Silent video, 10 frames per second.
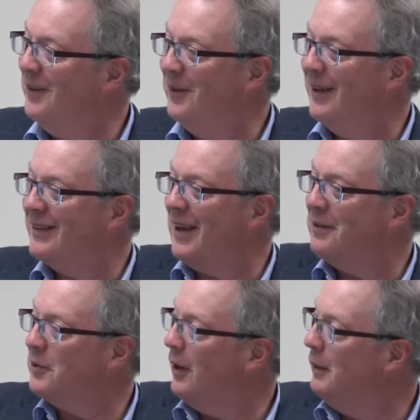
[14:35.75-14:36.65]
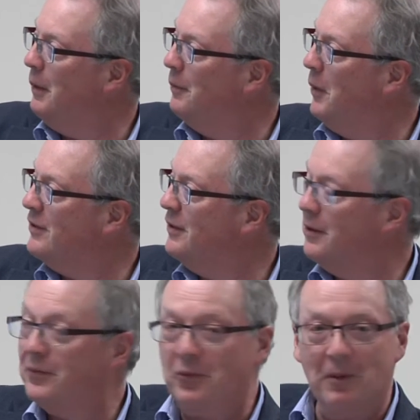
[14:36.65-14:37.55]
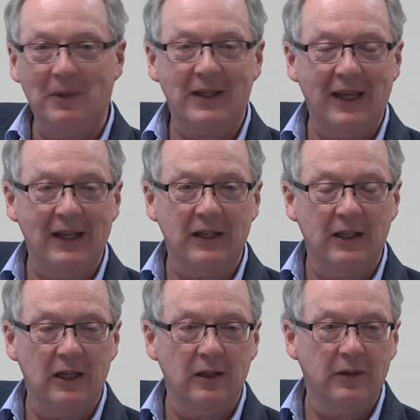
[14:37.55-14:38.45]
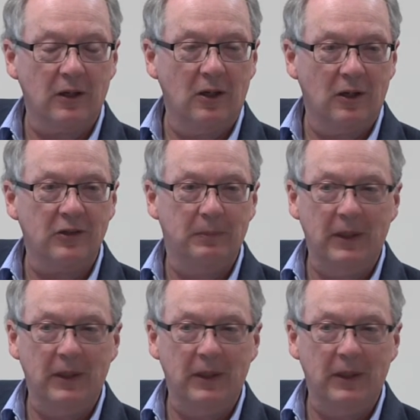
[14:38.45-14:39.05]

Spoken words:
Who was, after all, he wasn't the formal candidate of the Cooks,